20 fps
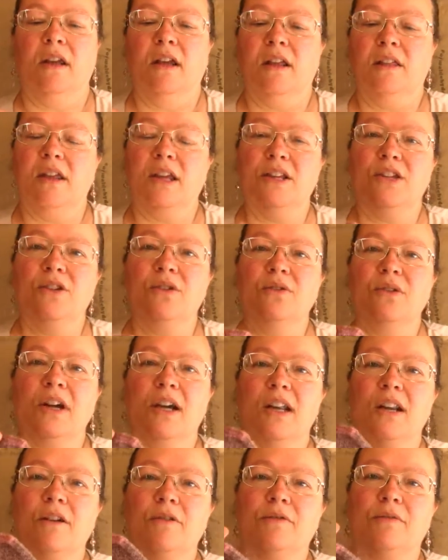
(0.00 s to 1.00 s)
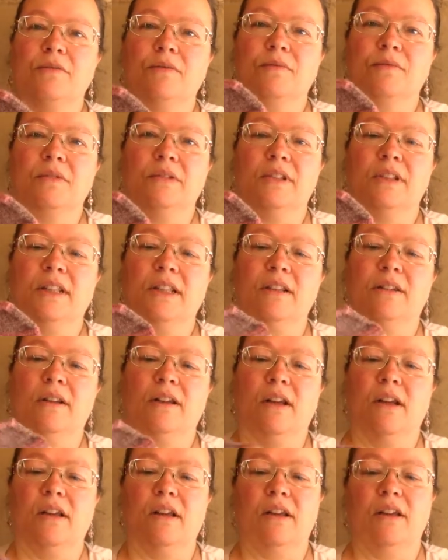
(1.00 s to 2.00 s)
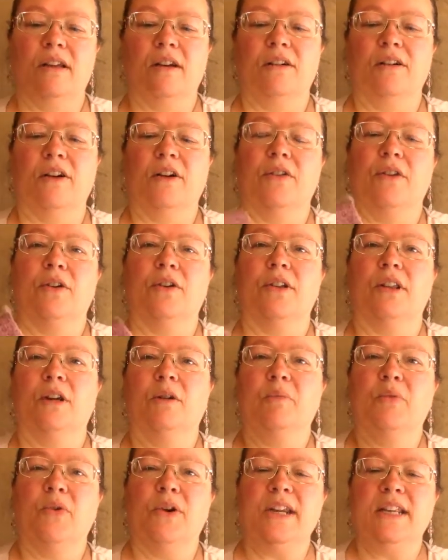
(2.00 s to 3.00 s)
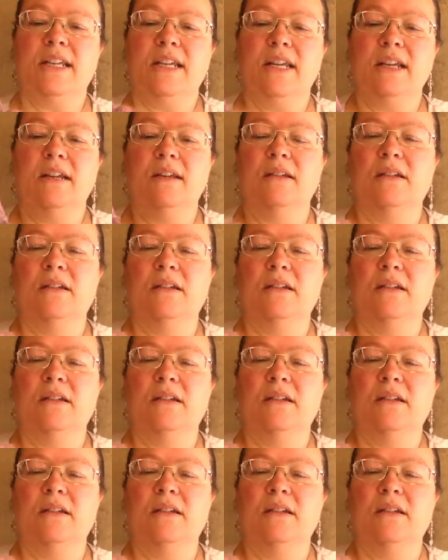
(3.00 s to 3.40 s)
They do kind of, I don't know, they're a little pointy,